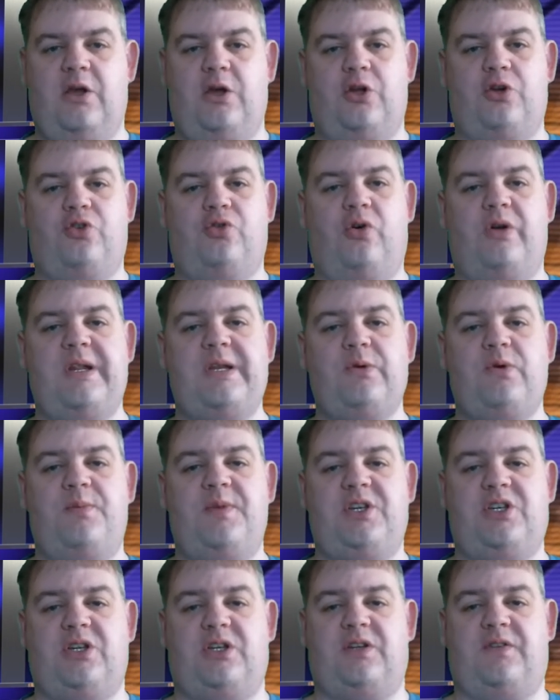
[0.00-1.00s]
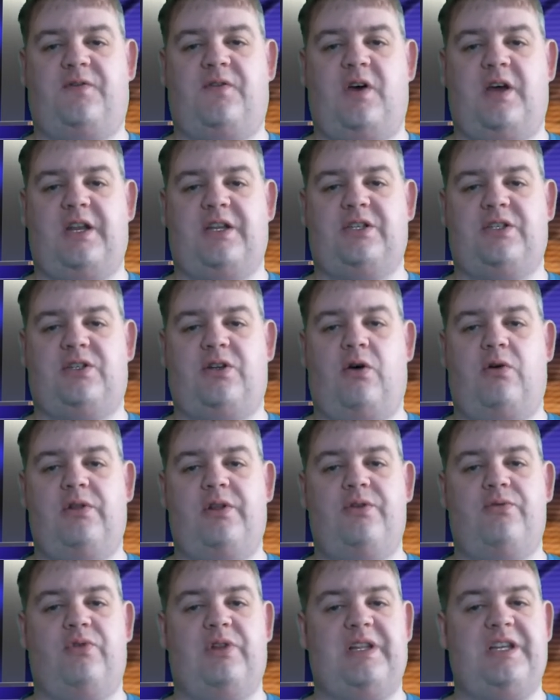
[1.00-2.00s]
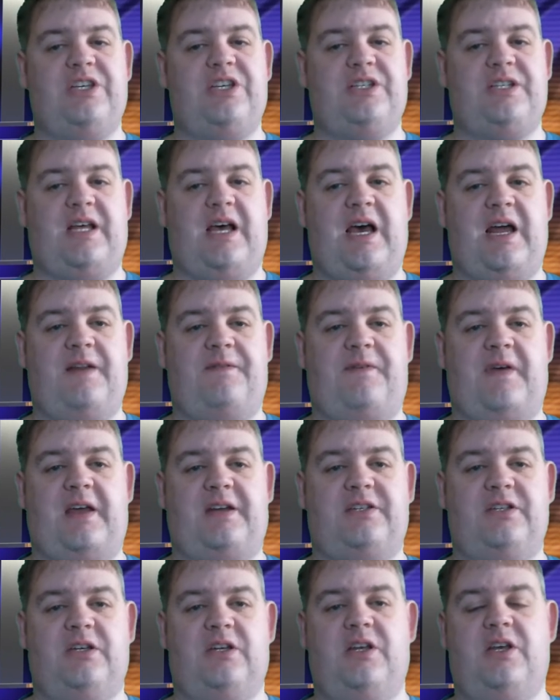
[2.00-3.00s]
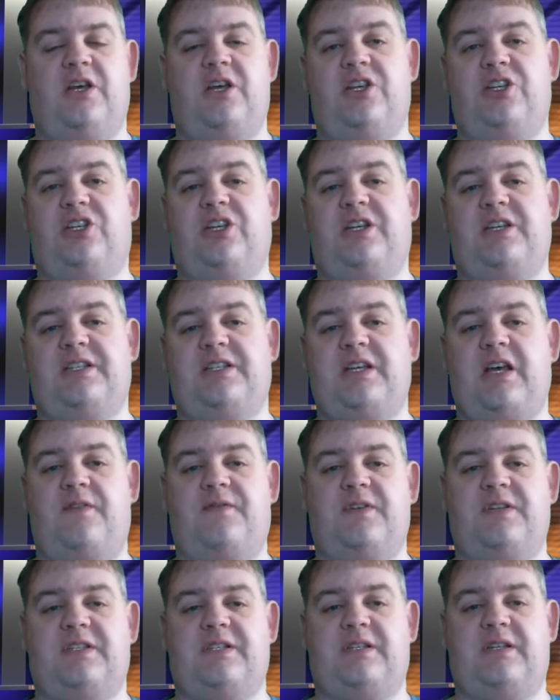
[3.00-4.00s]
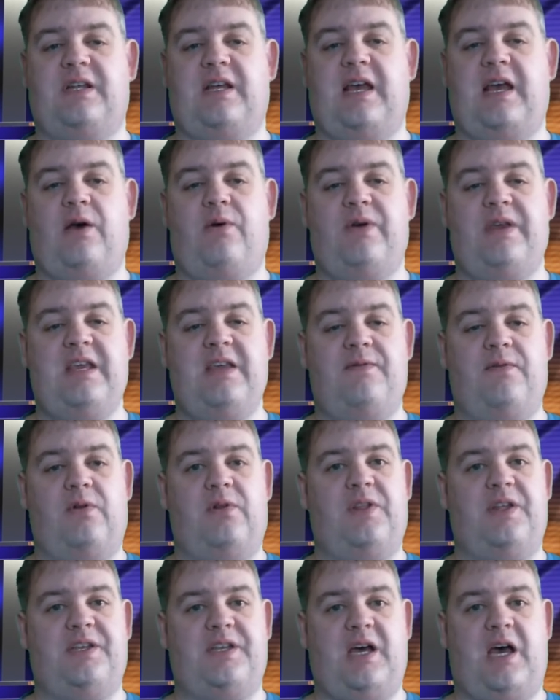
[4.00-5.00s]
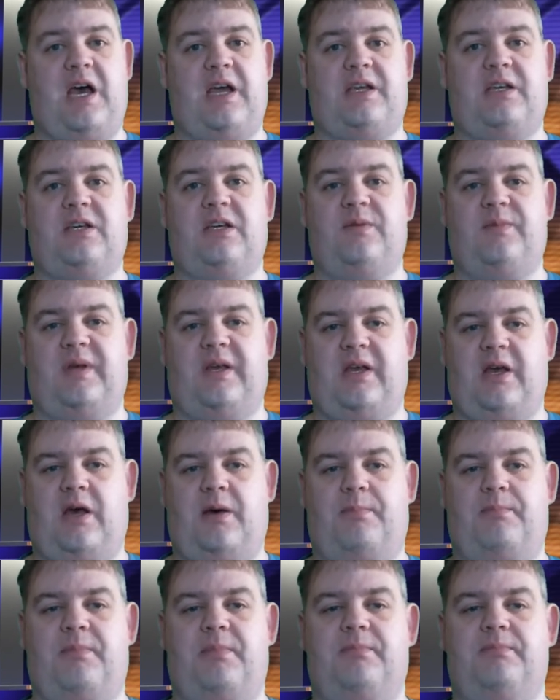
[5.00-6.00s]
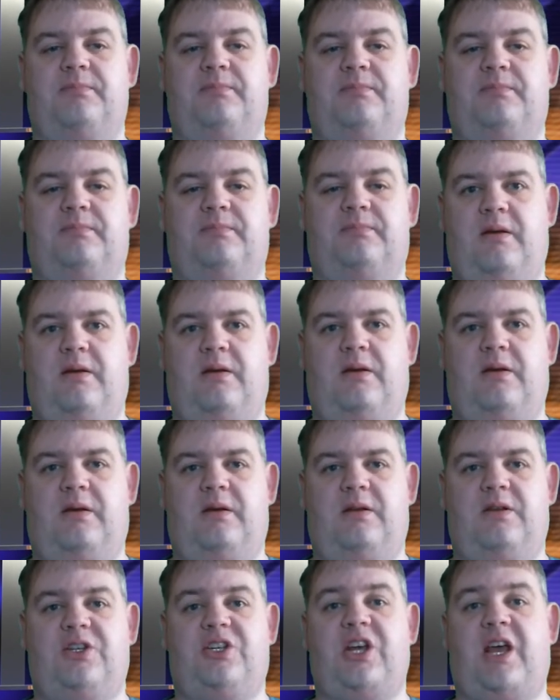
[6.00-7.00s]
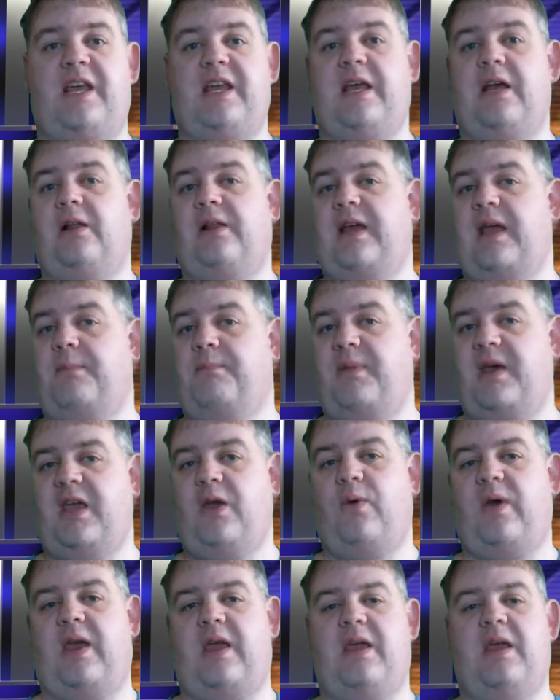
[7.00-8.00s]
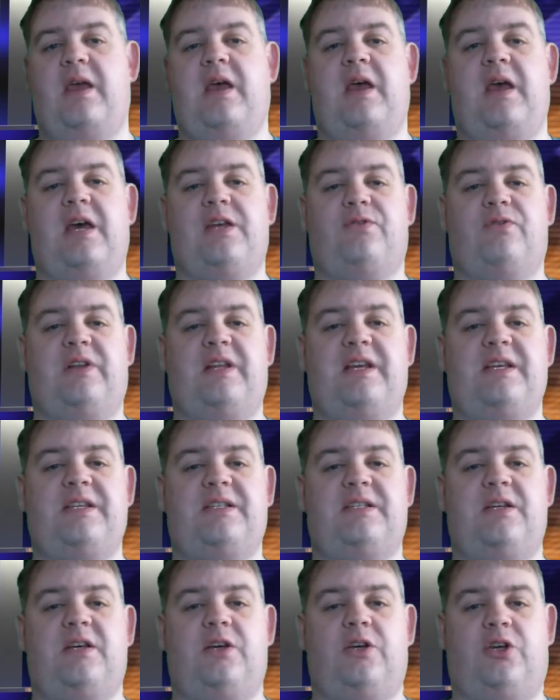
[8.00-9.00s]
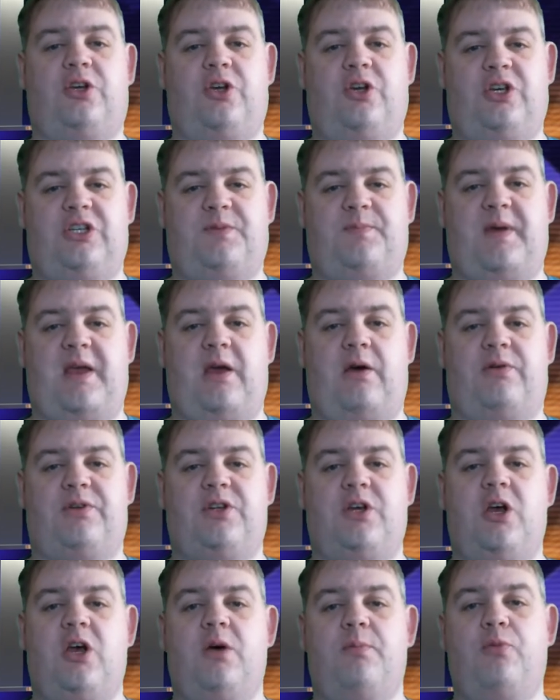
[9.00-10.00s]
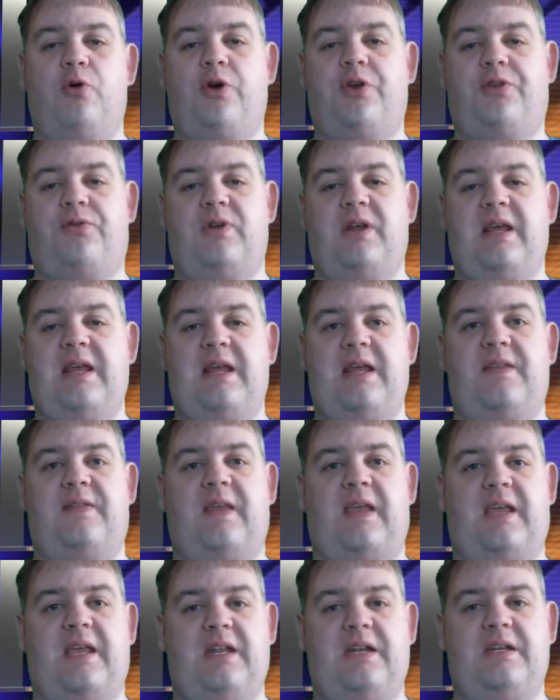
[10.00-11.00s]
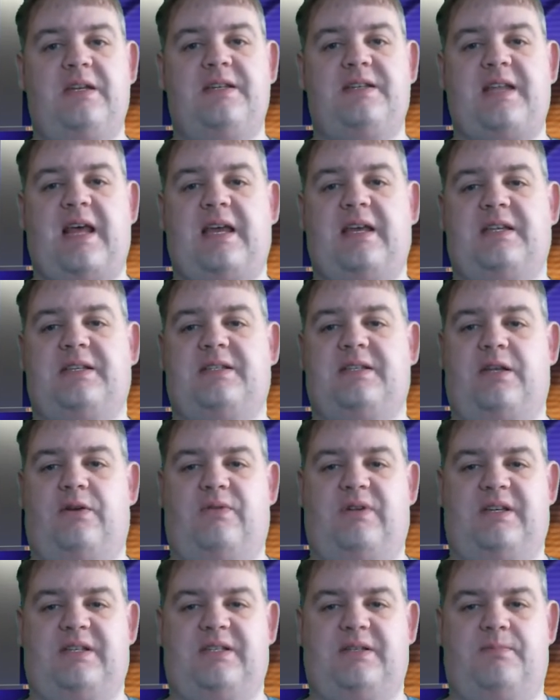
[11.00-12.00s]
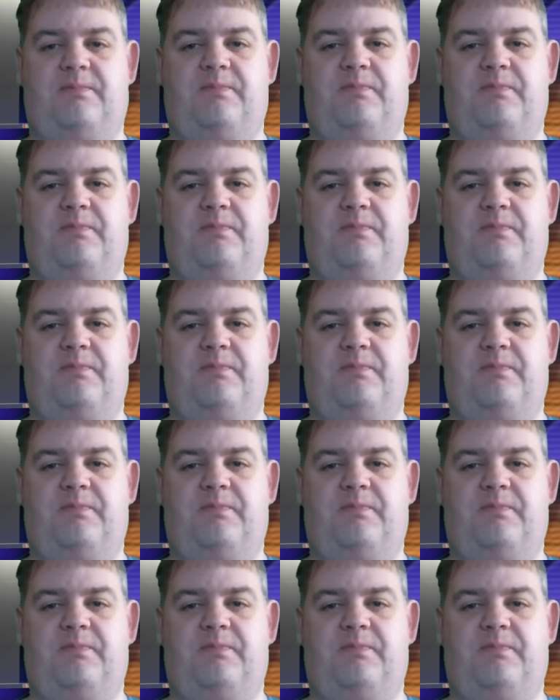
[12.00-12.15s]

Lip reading: Drawn into a mission to find a stolen religious artifact, she discovers how evil the dark can become. J.L. Mbewe has released Cursebound, Book 3 in the Hidden Dagger series.